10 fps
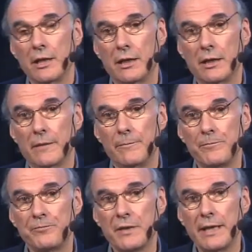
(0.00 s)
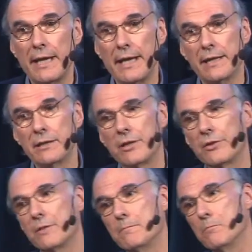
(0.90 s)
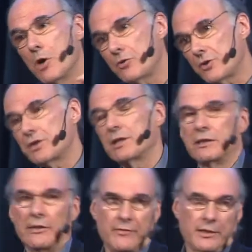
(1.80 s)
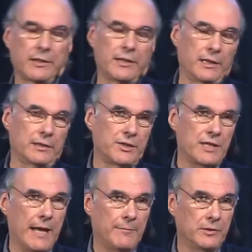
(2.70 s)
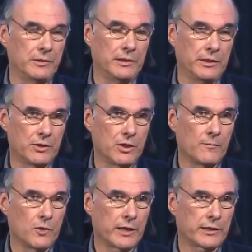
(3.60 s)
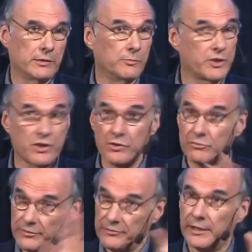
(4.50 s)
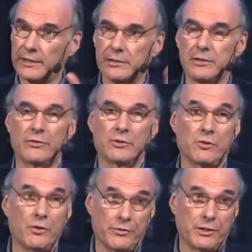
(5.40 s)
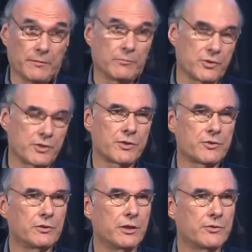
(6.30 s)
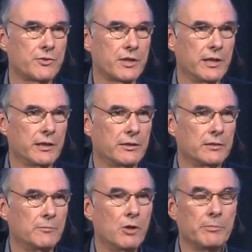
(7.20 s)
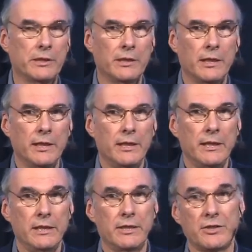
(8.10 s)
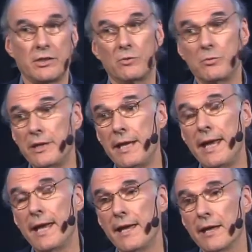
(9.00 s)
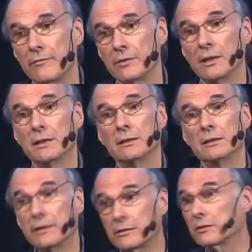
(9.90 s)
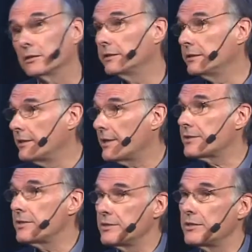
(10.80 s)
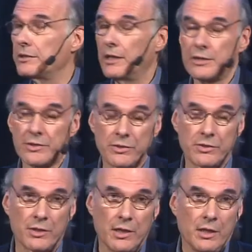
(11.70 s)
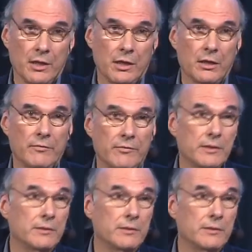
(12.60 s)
And the most significant thing that's happened in our market, which isn't reflected in the growth numbers, as you'll understand in a moment, is that we have literally dozens and dozens of